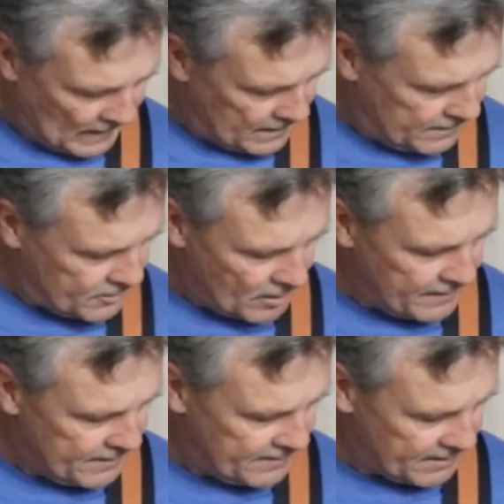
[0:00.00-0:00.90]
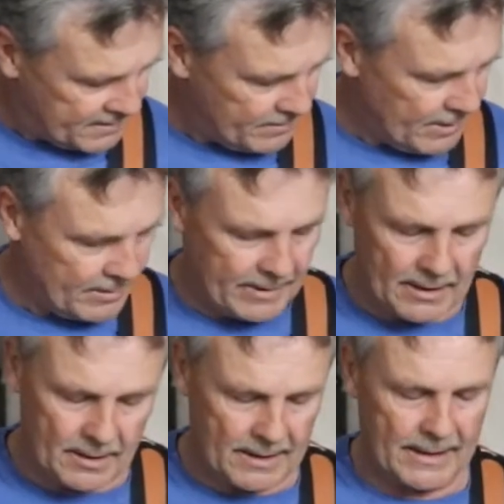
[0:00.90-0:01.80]
Let's try this 60
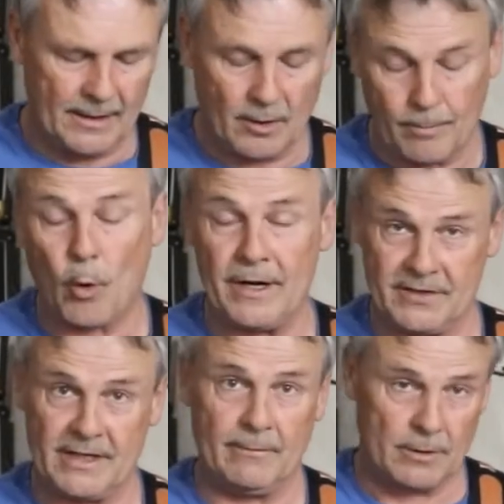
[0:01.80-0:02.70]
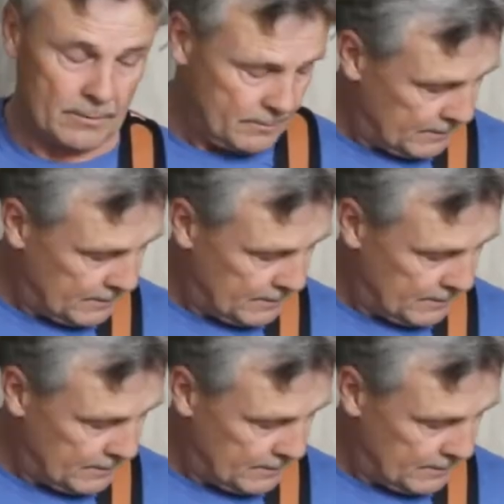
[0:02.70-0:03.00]
millimeter again, or 0.060.